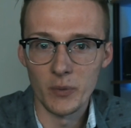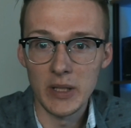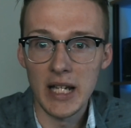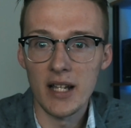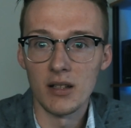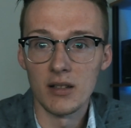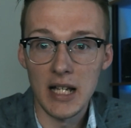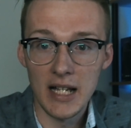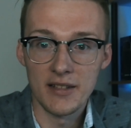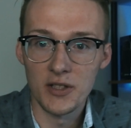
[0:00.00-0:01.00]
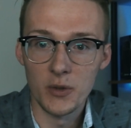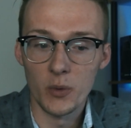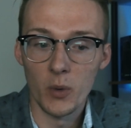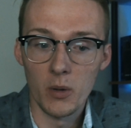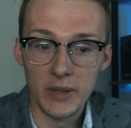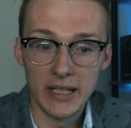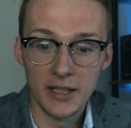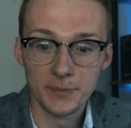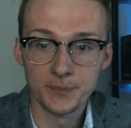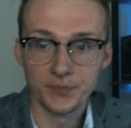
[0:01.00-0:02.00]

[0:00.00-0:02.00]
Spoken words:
We had a lot to do in one weekend.